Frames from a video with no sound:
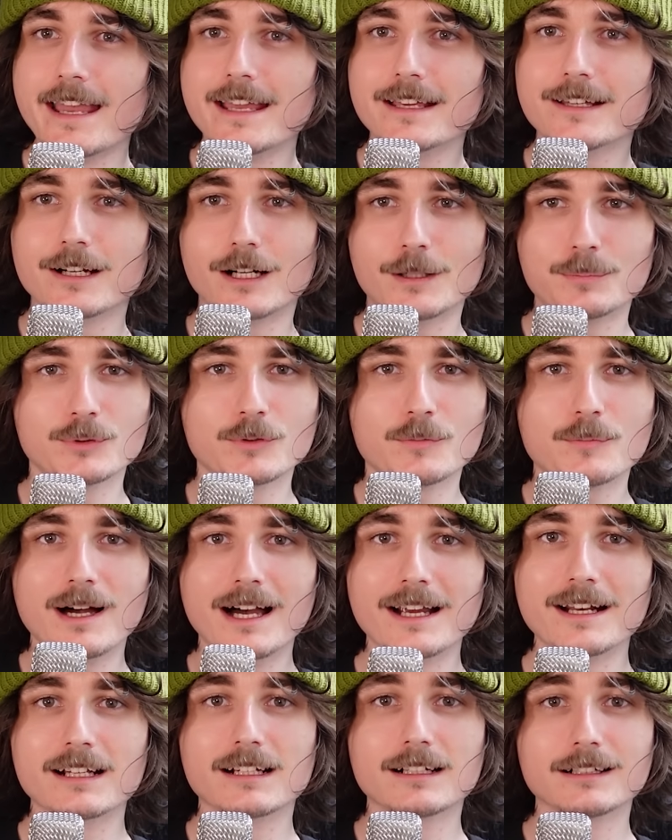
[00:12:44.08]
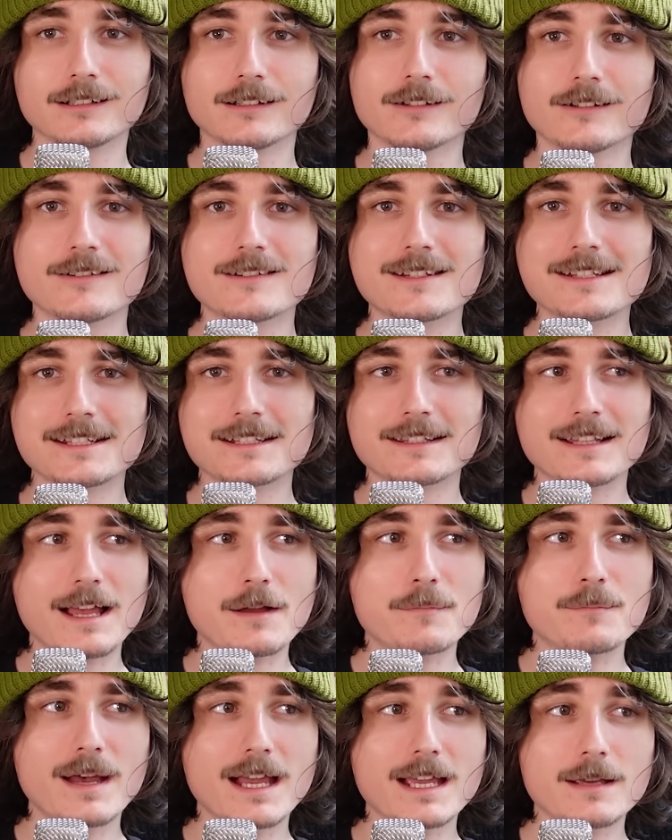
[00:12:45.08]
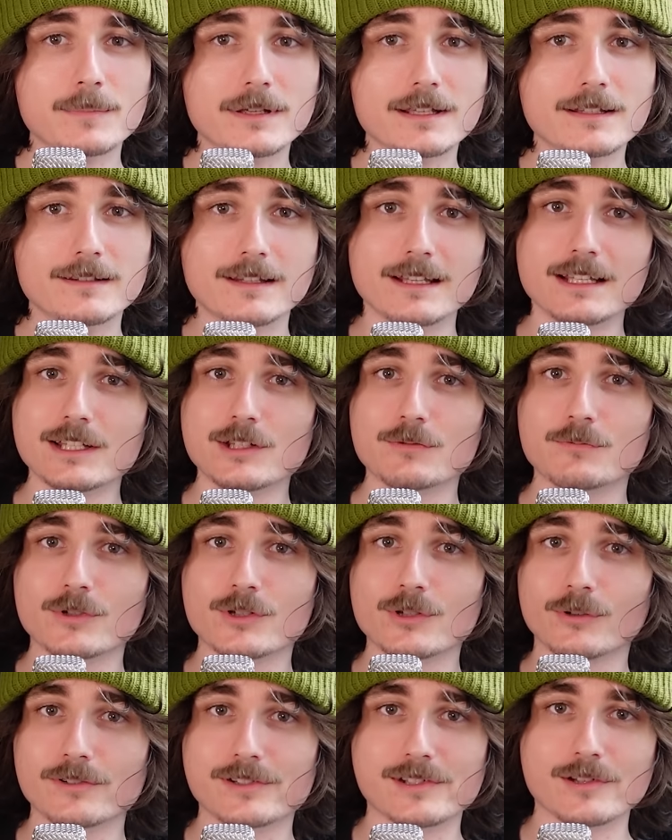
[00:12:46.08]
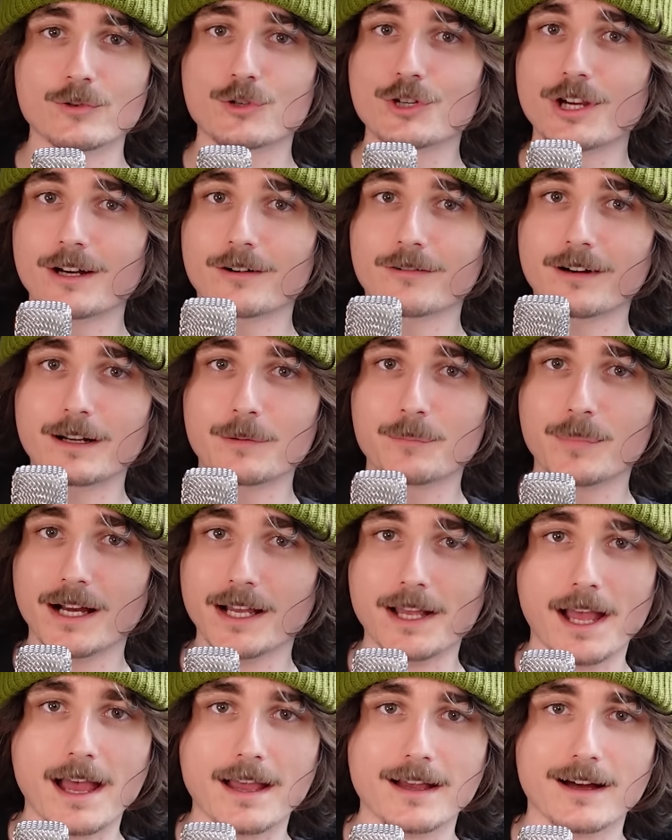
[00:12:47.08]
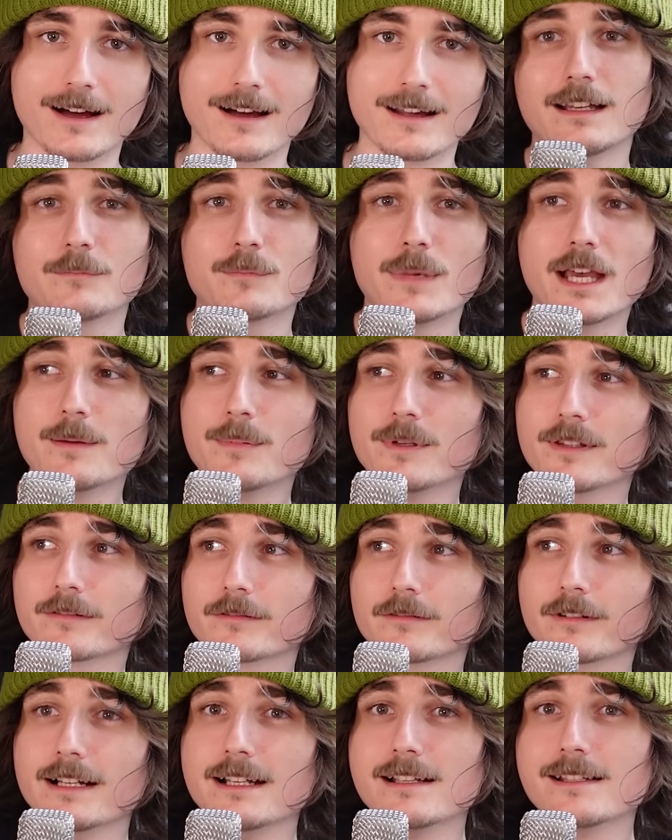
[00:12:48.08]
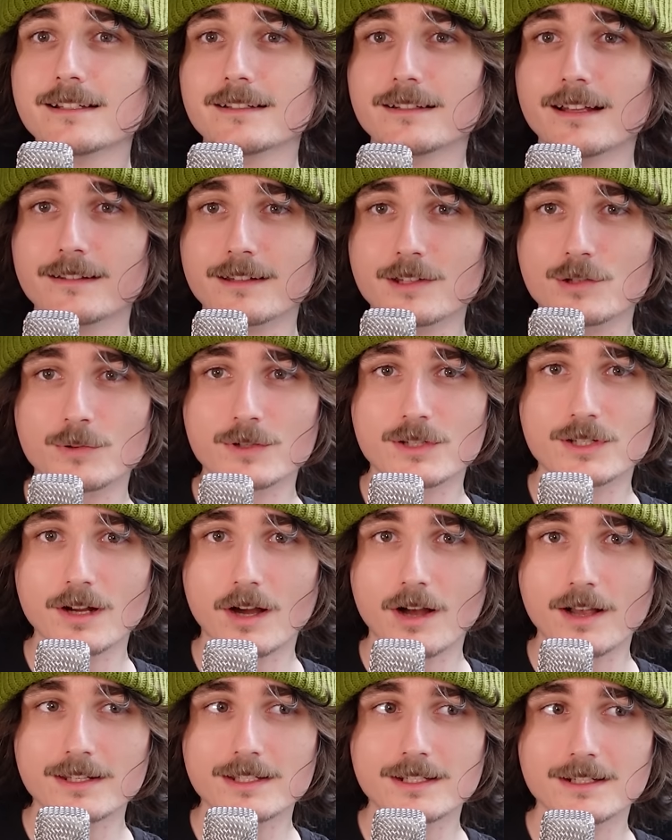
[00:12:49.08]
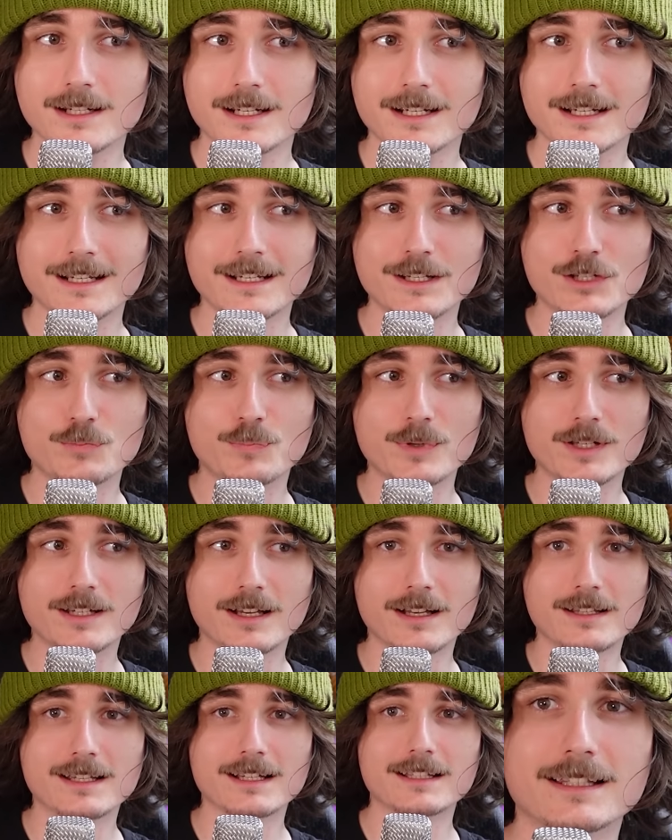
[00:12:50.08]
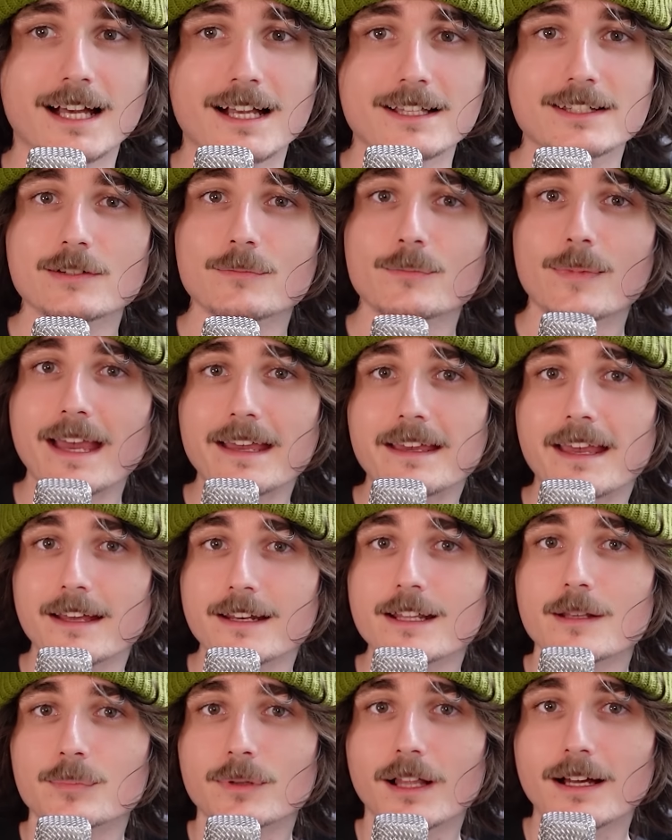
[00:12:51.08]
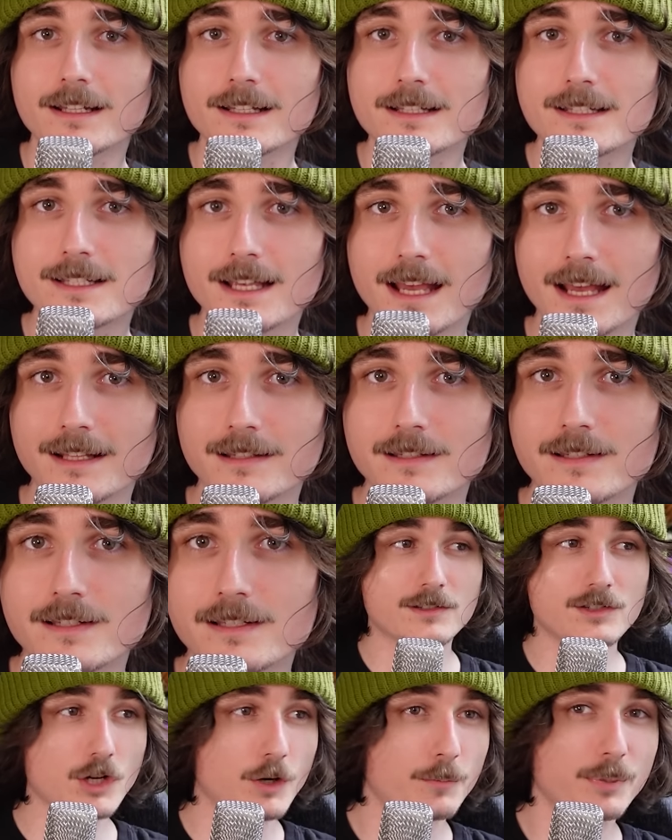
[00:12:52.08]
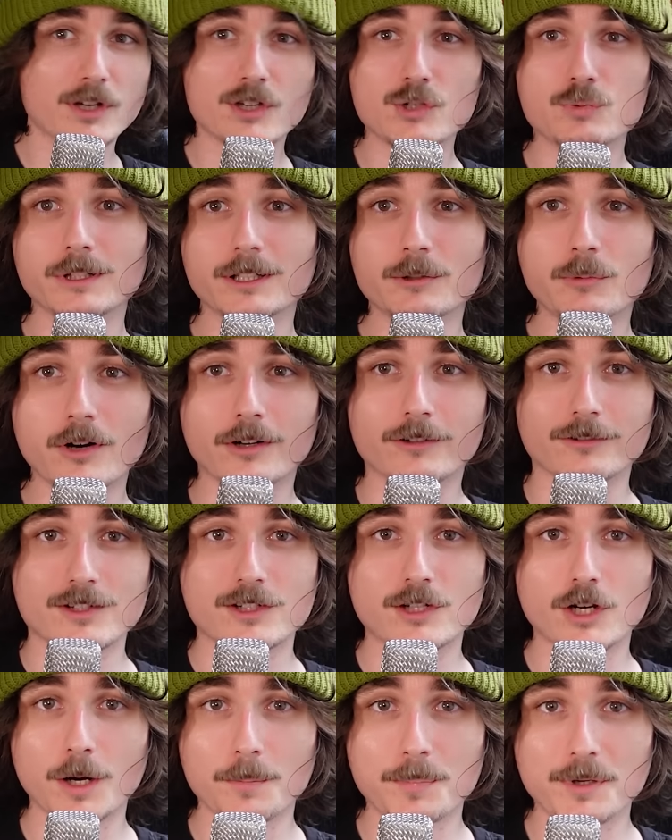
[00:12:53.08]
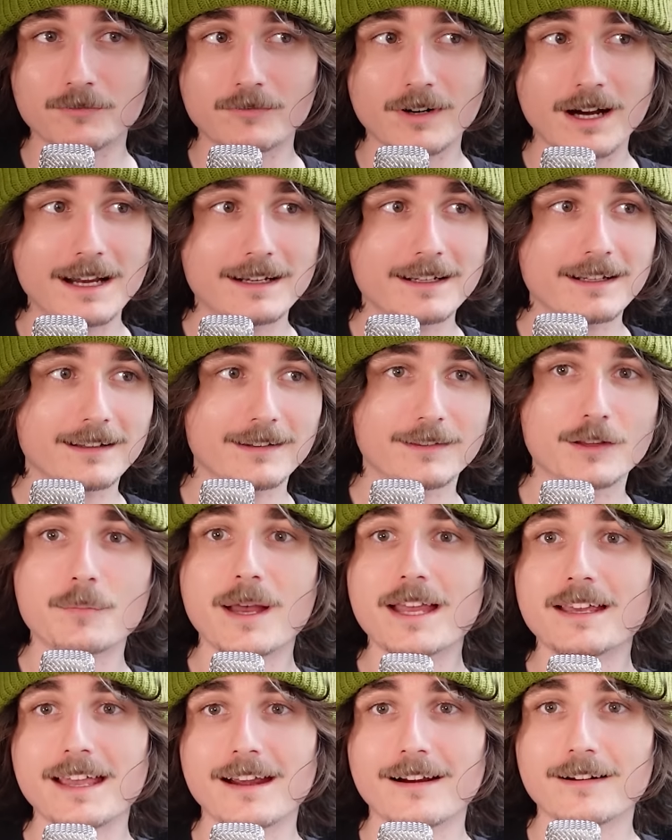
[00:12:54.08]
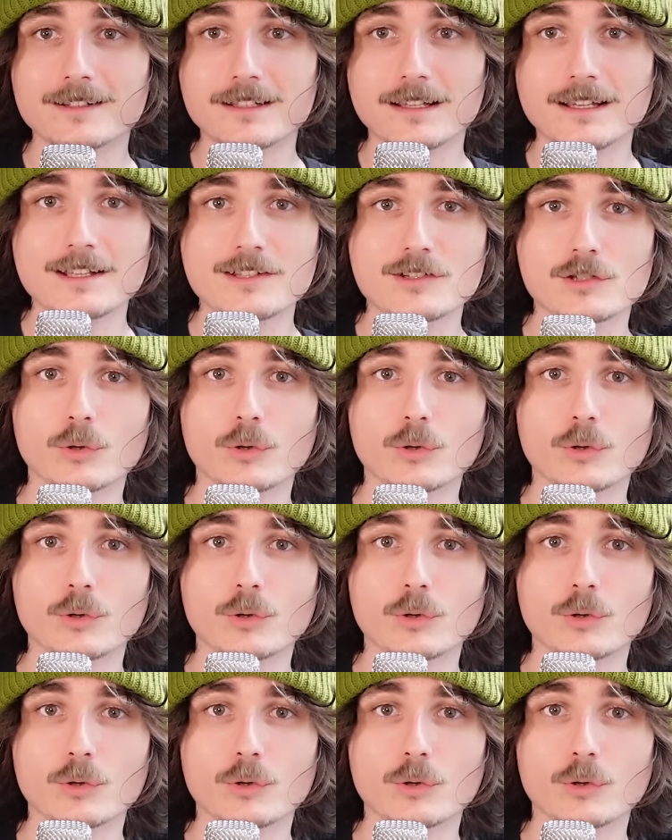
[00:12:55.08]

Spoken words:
a couple minor clues that maybe this was also generated by AI. And maybe the reason that this was tossed is because it doesn't make any bloody sense. So because Willy Wonka is copyright, the main character is